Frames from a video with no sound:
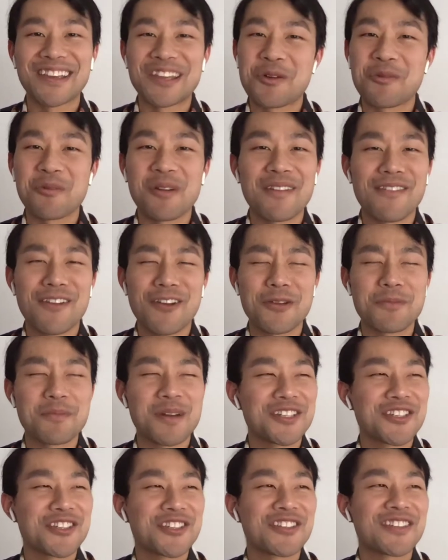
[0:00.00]
you know, we're very
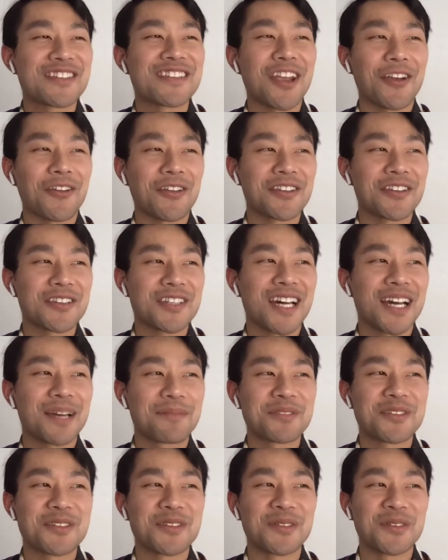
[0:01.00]
much
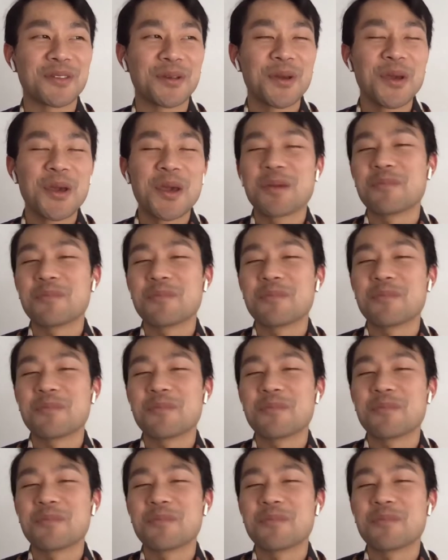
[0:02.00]
stereotyped to